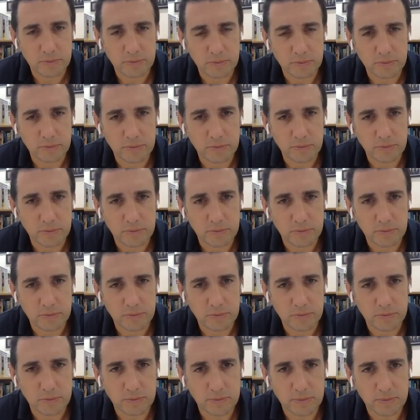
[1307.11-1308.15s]

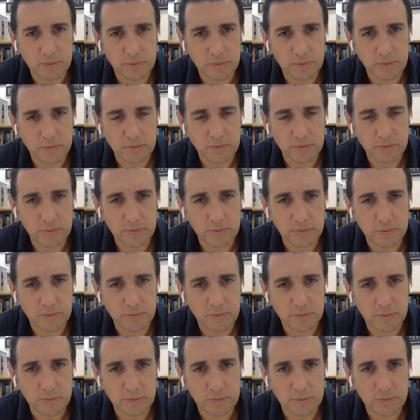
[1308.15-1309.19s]

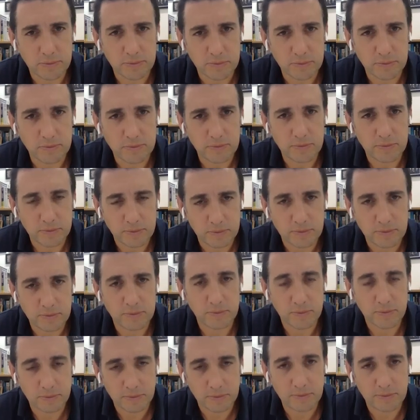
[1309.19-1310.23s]

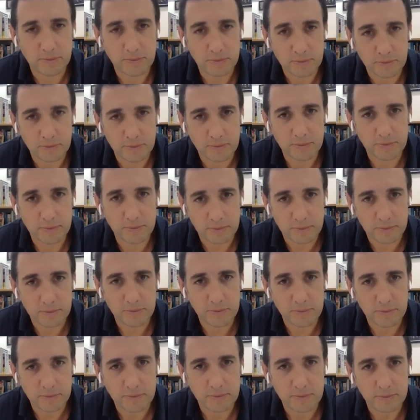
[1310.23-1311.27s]

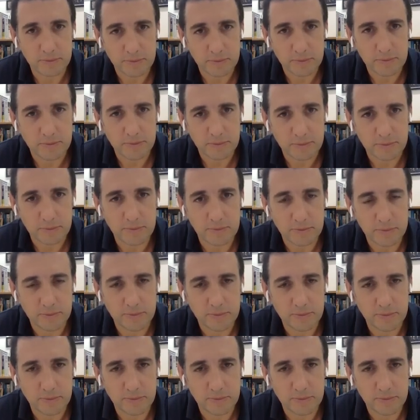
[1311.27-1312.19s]
(silent)